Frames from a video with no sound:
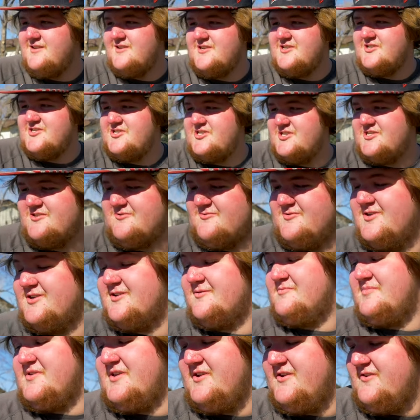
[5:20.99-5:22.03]
She's a real
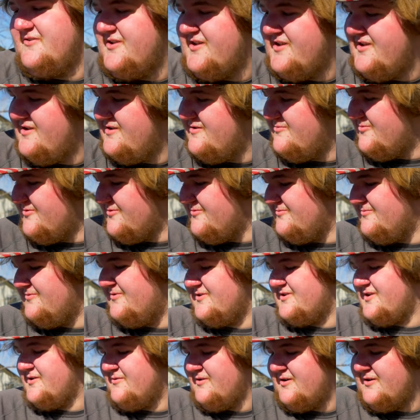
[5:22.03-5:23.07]
beauty. We'll,
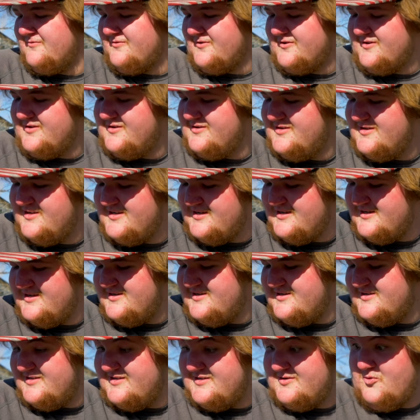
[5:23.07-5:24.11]
we'll go over
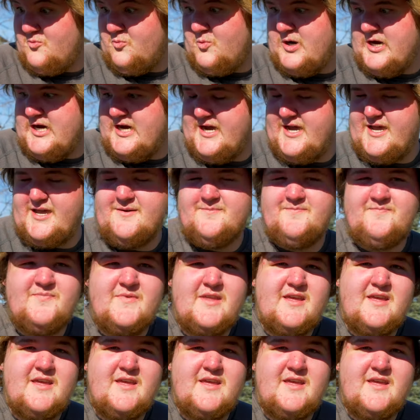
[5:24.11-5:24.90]
why.